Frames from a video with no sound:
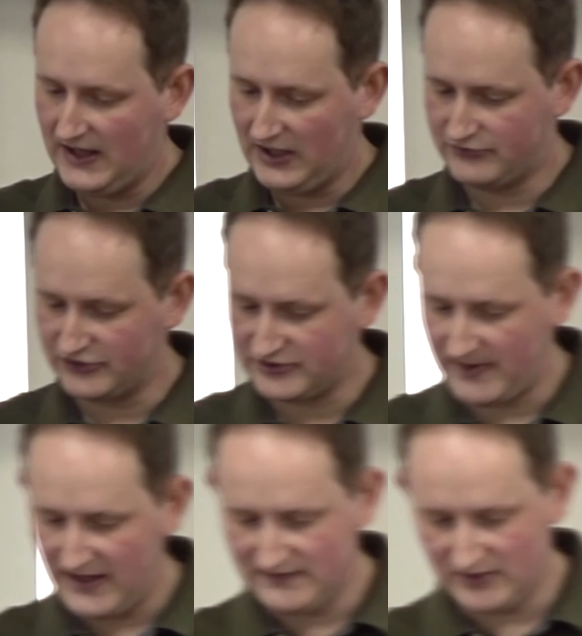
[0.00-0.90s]
He's
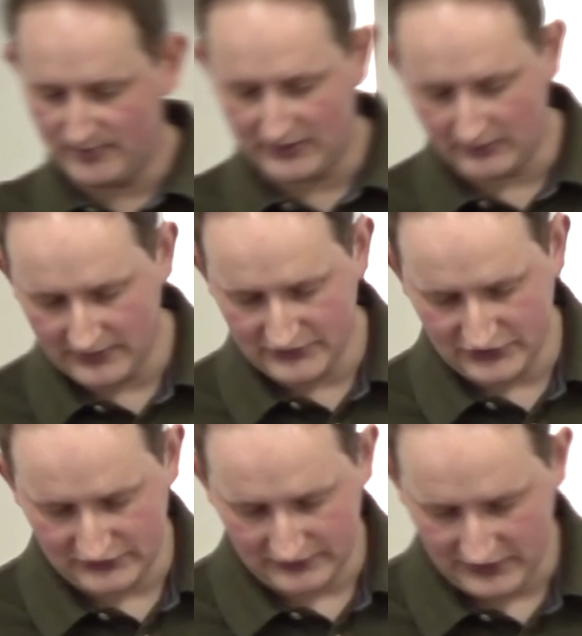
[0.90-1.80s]
respected by
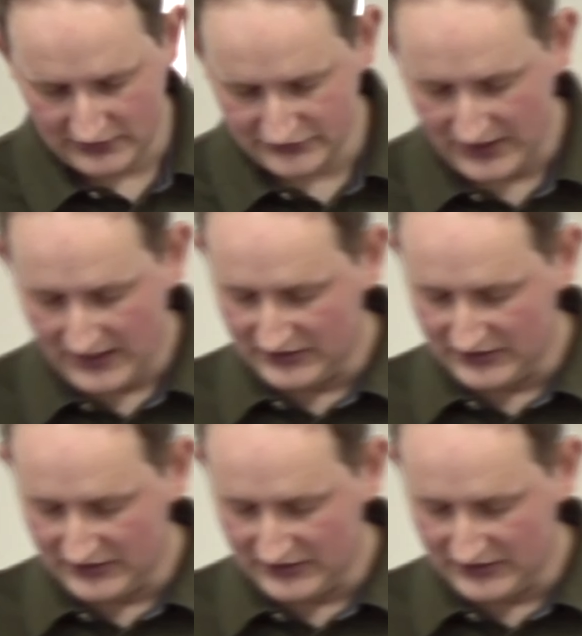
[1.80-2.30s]
religious leaders.